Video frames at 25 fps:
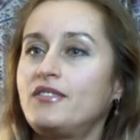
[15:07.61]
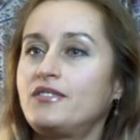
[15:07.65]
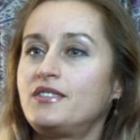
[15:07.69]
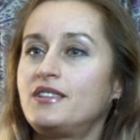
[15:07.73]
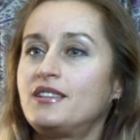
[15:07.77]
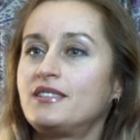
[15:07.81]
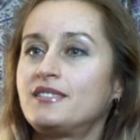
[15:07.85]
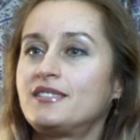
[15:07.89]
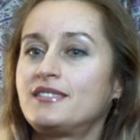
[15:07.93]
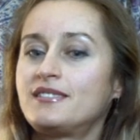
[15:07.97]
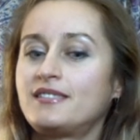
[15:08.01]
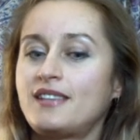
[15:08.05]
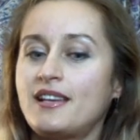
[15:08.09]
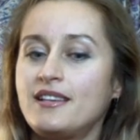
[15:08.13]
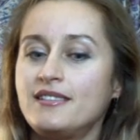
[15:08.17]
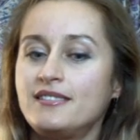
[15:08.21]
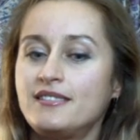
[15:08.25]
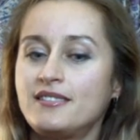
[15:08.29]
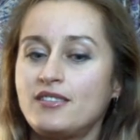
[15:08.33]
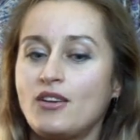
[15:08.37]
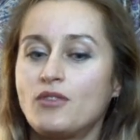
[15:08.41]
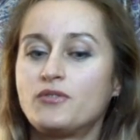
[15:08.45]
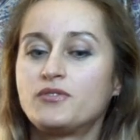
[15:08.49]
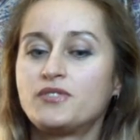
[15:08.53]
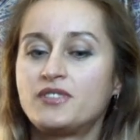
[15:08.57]
the sense
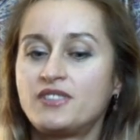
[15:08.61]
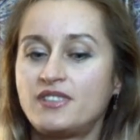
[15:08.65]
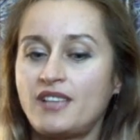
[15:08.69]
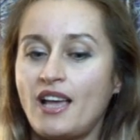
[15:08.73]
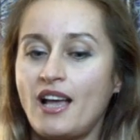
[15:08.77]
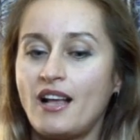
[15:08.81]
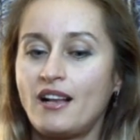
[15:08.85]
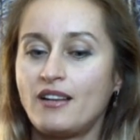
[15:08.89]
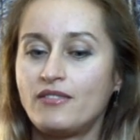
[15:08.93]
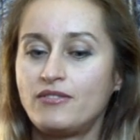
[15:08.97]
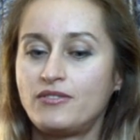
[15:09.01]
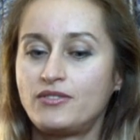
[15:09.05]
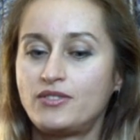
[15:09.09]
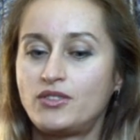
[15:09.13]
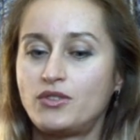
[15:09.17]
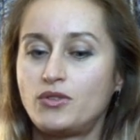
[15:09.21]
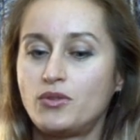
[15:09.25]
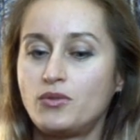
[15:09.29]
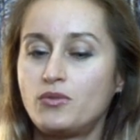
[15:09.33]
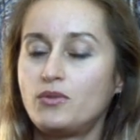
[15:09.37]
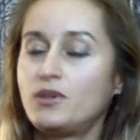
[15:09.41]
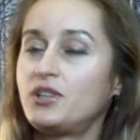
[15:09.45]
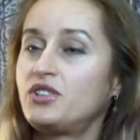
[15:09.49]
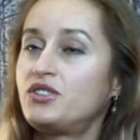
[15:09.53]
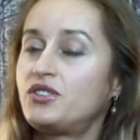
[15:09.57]
of self through
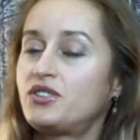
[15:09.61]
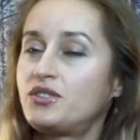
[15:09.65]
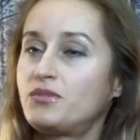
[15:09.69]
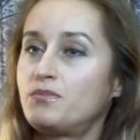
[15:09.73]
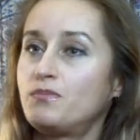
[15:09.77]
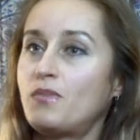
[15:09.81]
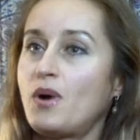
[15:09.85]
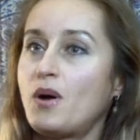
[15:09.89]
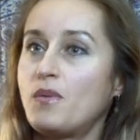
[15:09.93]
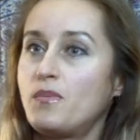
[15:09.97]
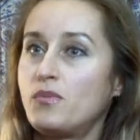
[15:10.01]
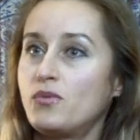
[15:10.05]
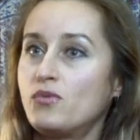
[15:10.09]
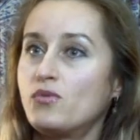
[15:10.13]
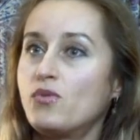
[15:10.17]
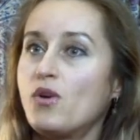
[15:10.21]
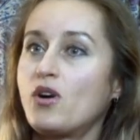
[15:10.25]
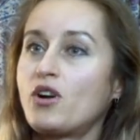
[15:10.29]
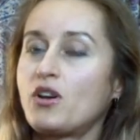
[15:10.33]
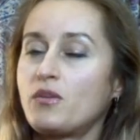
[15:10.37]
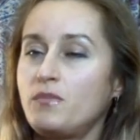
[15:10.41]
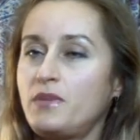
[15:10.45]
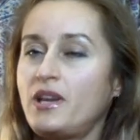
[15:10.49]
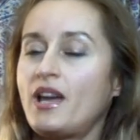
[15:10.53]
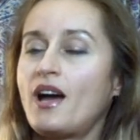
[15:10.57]
which Bob
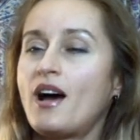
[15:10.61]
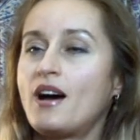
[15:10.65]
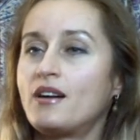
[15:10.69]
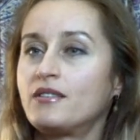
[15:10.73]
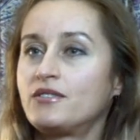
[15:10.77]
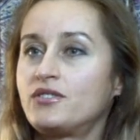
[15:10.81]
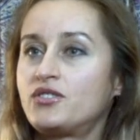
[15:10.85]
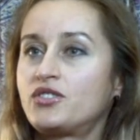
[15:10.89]
walked me out,